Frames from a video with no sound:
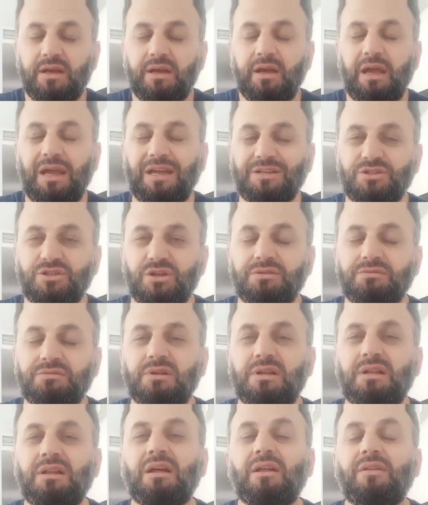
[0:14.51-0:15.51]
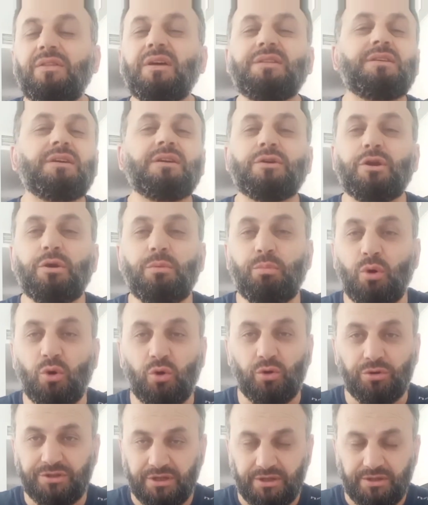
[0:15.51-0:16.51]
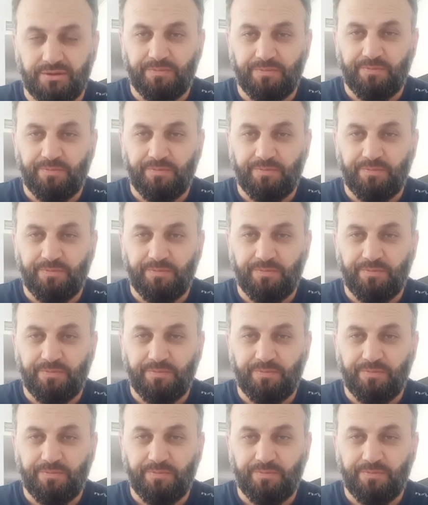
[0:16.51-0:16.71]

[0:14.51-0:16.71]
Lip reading: in general, nothing reported